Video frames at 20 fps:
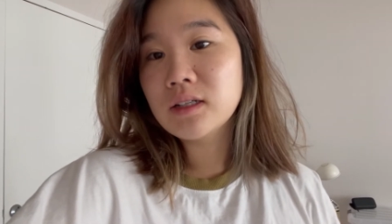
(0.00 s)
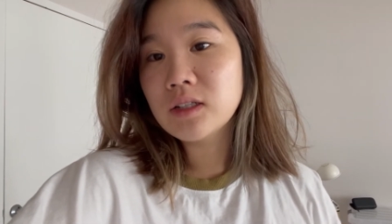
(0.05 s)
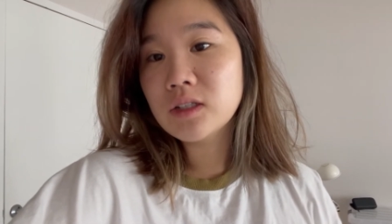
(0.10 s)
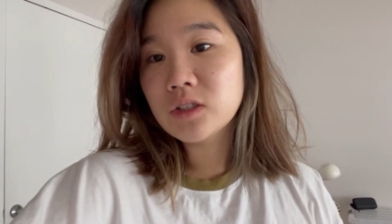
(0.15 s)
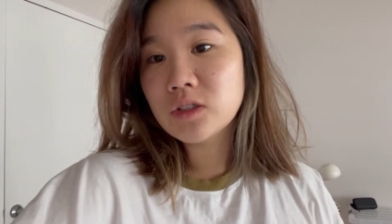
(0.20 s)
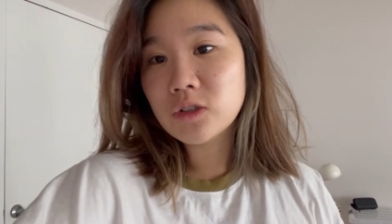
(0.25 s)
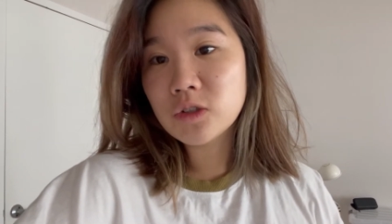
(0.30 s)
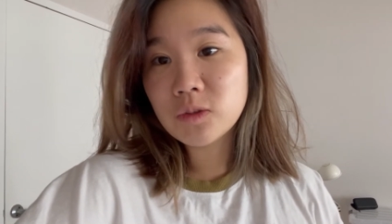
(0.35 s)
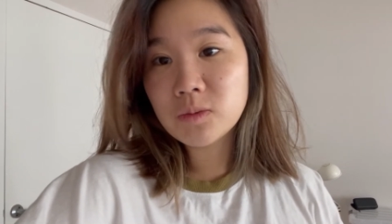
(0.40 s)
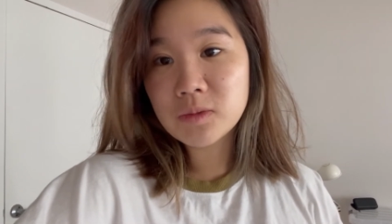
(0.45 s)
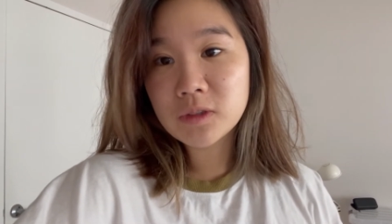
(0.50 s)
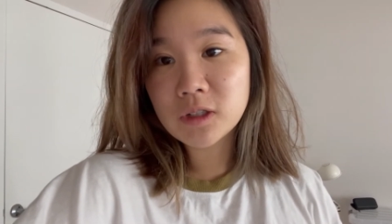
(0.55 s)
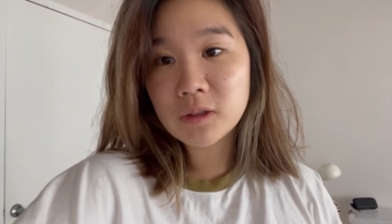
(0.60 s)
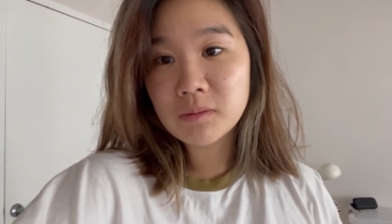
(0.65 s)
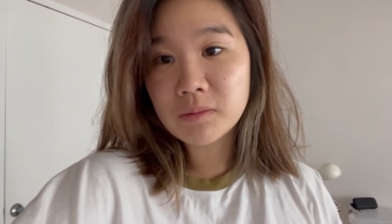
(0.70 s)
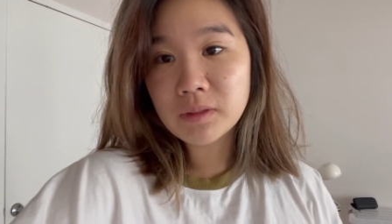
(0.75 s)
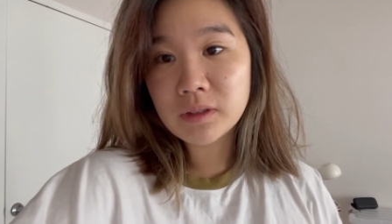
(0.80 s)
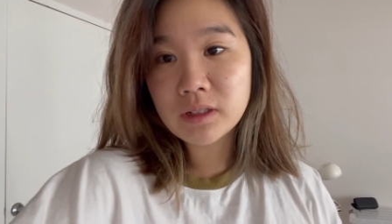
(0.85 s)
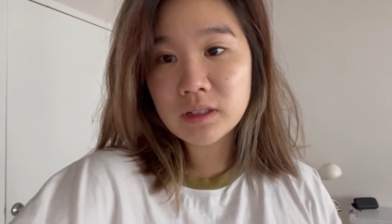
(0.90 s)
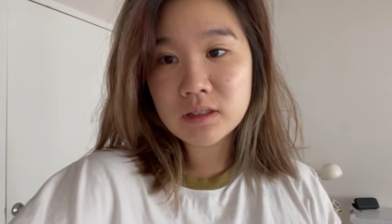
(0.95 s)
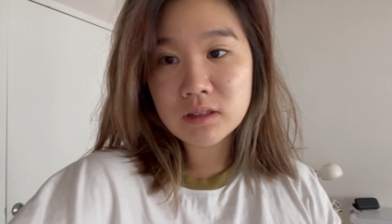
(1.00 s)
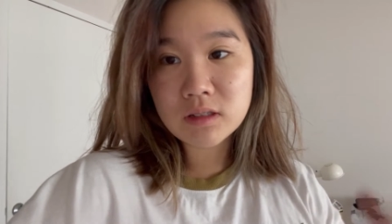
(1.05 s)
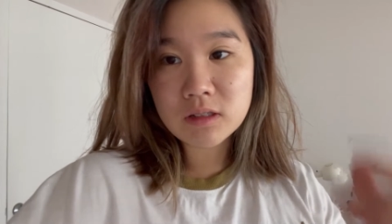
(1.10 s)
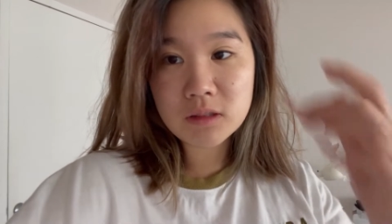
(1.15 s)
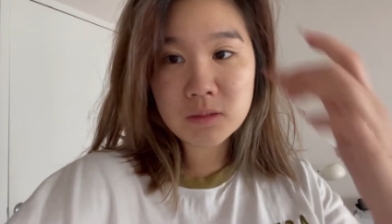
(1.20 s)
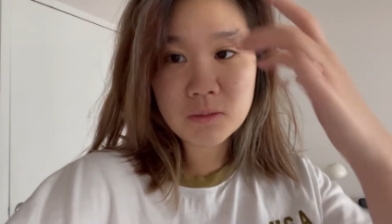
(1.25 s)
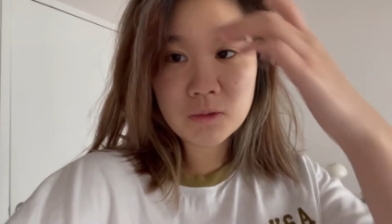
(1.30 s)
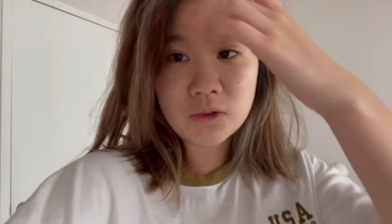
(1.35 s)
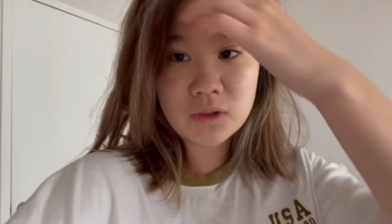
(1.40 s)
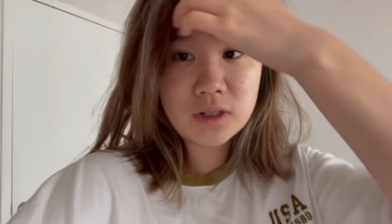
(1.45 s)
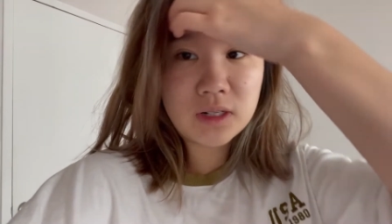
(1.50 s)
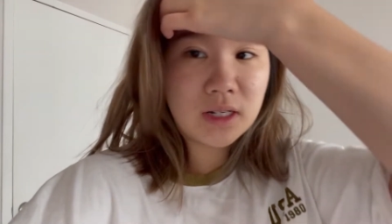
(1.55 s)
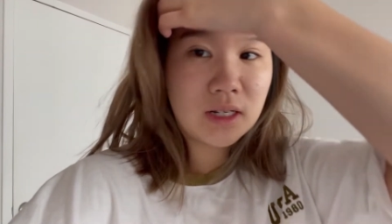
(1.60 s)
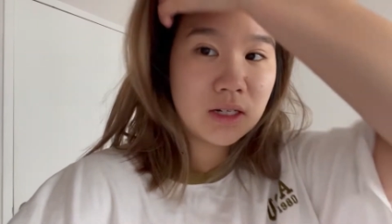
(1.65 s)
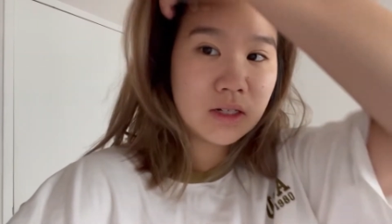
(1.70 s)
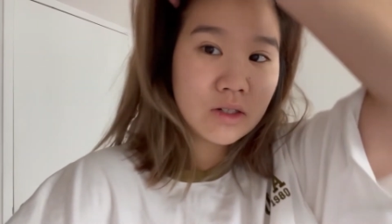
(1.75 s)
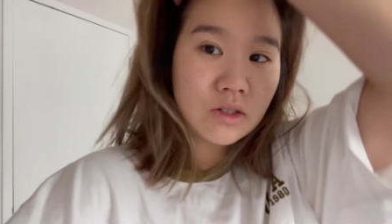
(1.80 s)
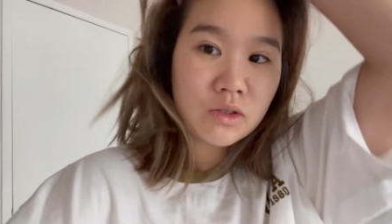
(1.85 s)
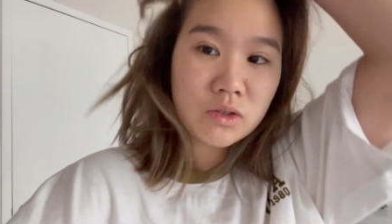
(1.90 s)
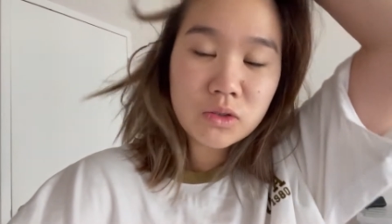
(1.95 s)
soup dumplings this
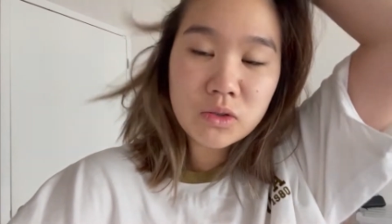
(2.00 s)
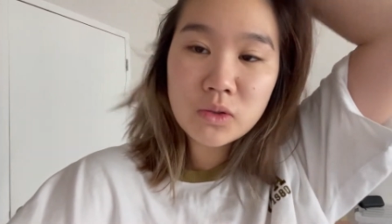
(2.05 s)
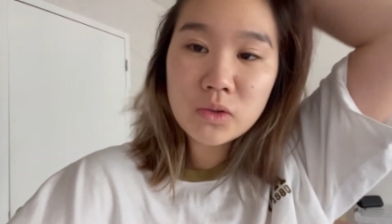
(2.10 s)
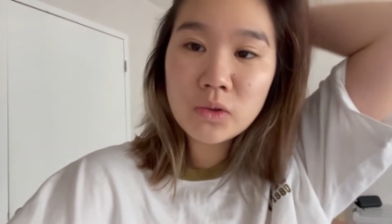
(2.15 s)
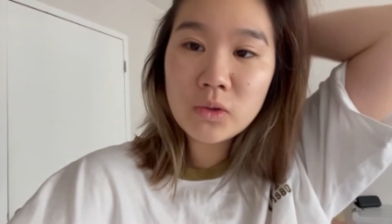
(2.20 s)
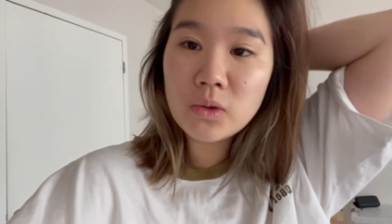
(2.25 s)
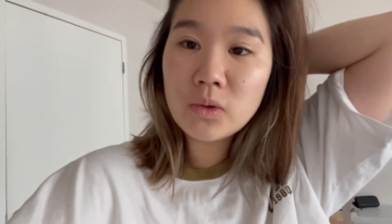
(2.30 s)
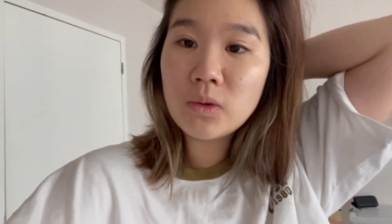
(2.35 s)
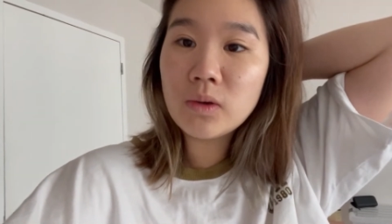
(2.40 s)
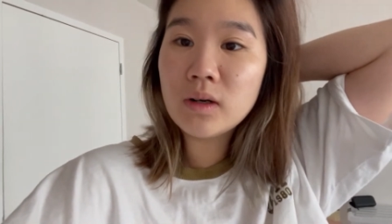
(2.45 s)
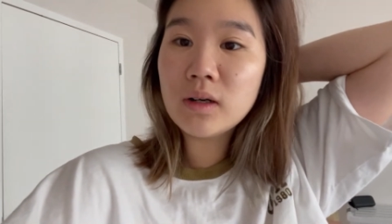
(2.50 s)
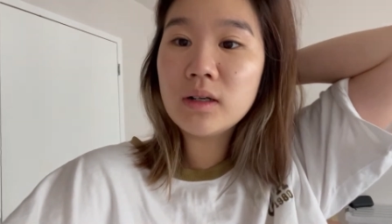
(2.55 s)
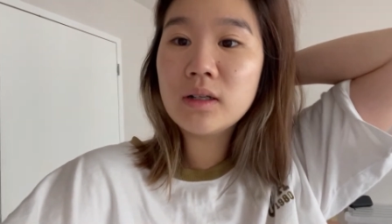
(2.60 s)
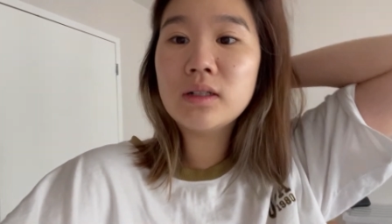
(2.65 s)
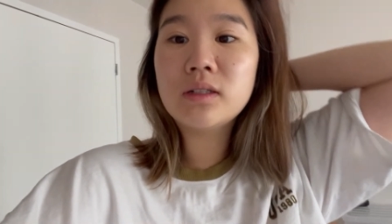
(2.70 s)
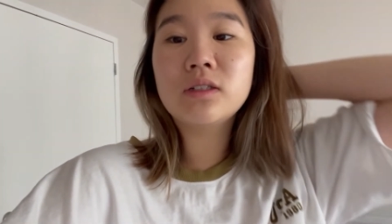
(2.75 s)
morning to